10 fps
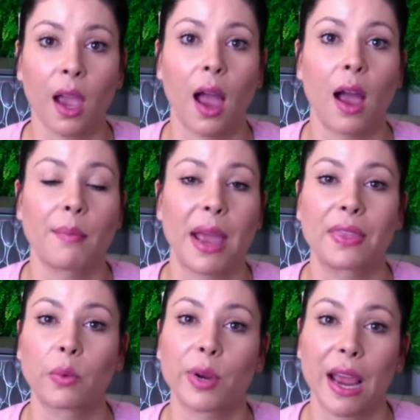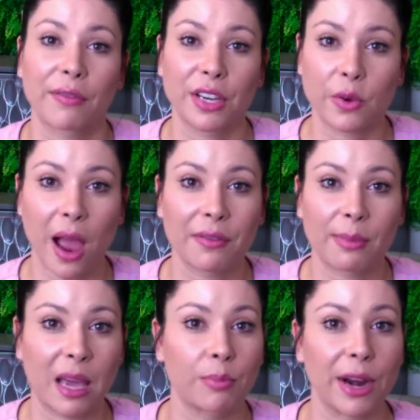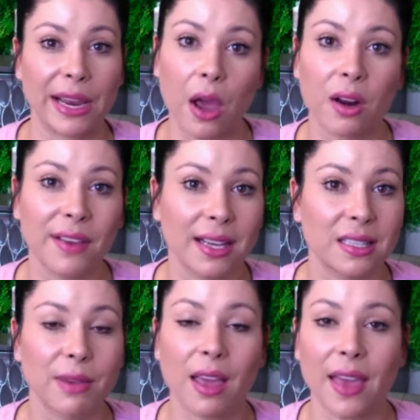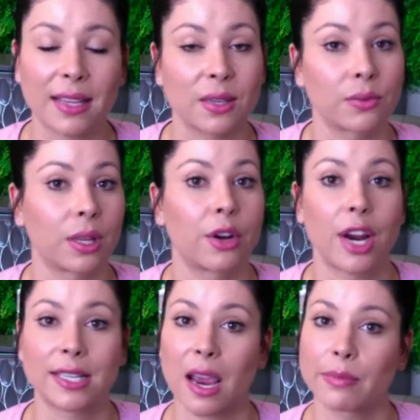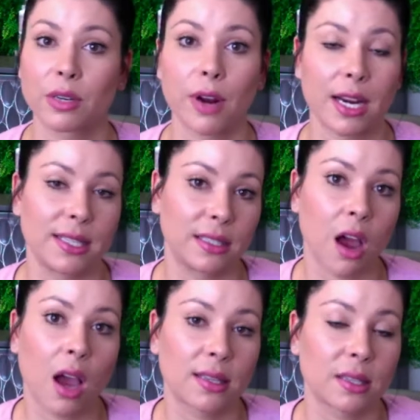And then whenever you have a bad breakout of eczema, that's a really great time to run a detox.